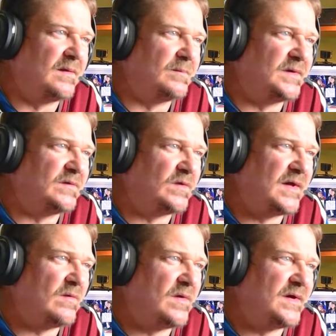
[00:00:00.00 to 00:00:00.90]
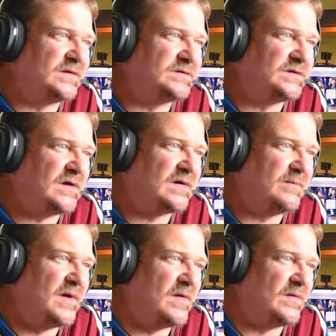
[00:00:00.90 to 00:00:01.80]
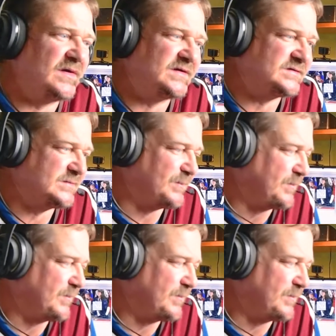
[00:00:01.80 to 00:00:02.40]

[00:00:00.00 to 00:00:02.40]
But what I wanted to talk about is,